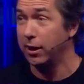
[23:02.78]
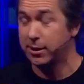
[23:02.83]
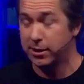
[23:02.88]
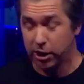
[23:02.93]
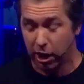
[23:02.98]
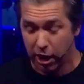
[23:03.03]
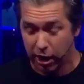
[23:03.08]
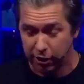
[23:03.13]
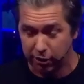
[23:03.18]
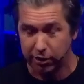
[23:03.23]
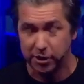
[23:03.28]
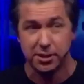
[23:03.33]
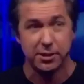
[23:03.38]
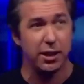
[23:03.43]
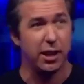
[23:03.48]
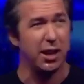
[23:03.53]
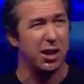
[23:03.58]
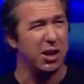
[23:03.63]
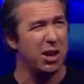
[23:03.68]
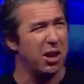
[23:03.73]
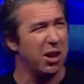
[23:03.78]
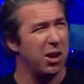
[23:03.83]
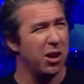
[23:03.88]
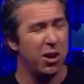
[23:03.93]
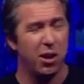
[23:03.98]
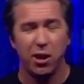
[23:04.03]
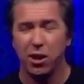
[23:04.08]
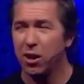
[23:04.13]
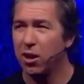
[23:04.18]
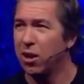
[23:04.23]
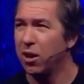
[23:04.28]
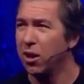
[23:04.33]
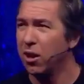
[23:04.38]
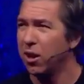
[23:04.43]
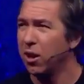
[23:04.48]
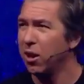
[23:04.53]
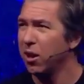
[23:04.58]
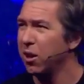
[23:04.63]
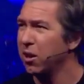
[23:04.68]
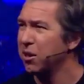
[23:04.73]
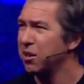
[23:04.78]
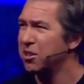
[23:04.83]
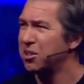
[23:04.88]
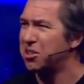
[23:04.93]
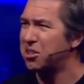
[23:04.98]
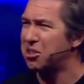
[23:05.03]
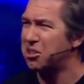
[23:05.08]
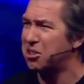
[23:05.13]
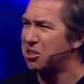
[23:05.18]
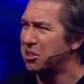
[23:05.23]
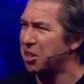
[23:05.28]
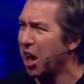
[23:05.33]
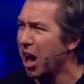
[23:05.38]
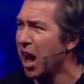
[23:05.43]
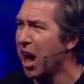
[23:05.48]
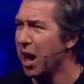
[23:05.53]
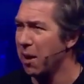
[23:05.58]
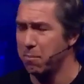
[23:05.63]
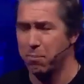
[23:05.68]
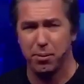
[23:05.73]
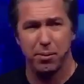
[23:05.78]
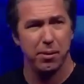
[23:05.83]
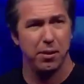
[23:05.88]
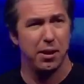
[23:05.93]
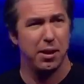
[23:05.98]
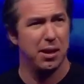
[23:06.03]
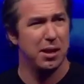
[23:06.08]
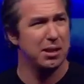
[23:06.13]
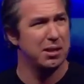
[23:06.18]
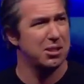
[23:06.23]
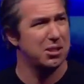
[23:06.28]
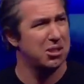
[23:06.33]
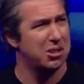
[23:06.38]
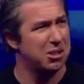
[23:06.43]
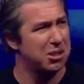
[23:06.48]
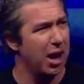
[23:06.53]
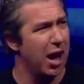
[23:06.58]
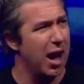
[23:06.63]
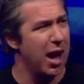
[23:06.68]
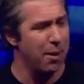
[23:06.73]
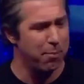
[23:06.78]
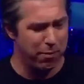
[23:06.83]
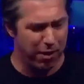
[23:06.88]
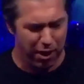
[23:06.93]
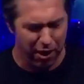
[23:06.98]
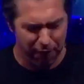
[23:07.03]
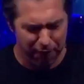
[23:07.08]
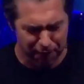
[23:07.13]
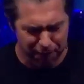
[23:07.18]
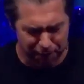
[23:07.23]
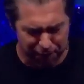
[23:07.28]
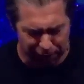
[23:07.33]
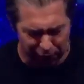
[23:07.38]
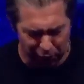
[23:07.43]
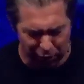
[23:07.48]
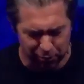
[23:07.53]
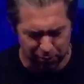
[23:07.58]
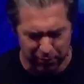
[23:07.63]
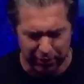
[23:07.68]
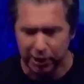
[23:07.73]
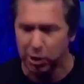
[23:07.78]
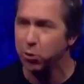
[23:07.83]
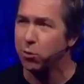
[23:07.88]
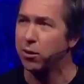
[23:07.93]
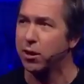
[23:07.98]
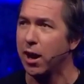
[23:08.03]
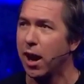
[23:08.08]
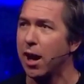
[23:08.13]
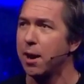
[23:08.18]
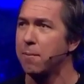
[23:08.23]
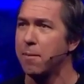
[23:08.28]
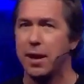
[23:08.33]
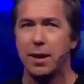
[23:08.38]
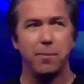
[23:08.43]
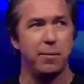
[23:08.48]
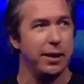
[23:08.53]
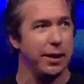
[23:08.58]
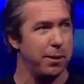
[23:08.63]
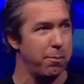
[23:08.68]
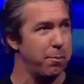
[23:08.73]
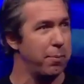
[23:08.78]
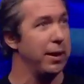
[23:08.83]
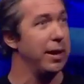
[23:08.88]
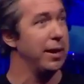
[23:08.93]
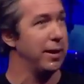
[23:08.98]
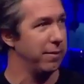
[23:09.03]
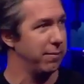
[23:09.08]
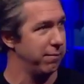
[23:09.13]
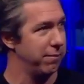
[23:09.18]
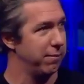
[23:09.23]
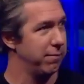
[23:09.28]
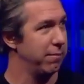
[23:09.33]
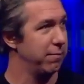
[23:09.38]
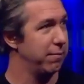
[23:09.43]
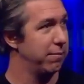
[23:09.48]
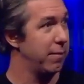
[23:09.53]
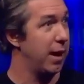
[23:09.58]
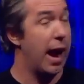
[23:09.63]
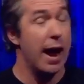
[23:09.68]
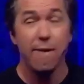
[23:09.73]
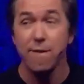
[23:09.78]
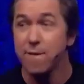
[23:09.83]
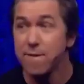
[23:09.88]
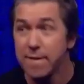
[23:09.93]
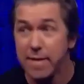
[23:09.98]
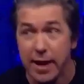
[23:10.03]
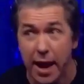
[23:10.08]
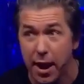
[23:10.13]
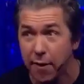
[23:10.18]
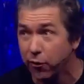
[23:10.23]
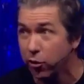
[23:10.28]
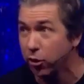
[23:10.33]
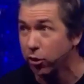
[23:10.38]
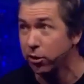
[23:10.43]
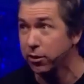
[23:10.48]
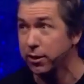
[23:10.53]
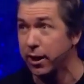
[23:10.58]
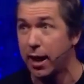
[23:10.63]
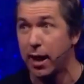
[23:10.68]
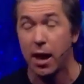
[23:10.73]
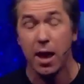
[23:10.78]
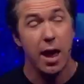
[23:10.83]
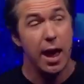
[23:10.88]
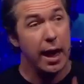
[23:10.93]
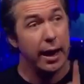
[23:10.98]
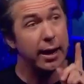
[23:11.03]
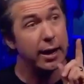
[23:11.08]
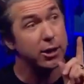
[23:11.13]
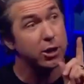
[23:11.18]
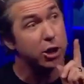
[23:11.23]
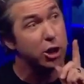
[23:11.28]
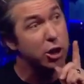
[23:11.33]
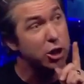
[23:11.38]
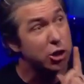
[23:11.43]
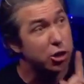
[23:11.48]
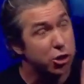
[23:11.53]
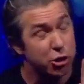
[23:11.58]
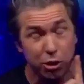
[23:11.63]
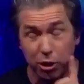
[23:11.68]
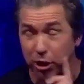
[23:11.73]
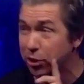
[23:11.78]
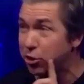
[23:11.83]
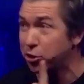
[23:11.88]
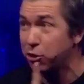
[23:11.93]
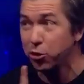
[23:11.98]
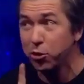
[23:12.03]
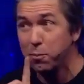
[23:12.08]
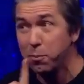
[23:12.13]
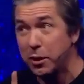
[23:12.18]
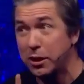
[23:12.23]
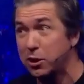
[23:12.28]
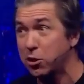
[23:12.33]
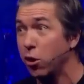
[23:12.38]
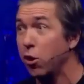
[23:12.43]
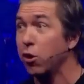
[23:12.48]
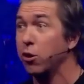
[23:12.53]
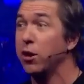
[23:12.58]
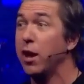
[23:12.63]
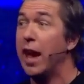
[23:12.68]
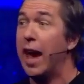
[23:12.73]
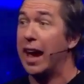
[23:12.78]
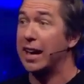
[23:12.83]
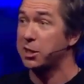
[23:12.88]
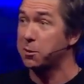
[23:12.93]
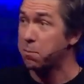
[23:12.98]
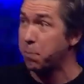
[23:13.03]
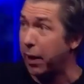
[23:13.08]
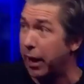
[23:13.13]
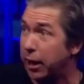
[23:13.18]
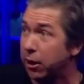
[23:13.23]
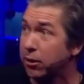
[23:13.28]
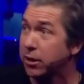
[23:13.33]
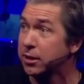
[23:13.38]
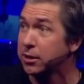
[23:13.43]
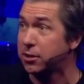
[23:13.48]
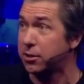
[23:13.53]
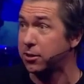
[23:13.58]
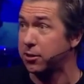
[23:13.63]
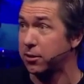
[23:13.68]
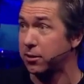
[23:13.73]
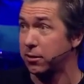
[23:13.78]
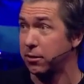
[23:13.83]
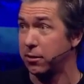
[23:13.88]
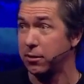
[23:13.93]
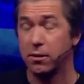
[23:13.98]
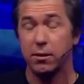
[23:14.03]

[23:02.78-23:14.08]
a daughter say, Stop, stop affirming who God made me to be. I've never heard that. And I, tr- truth be told, as parents,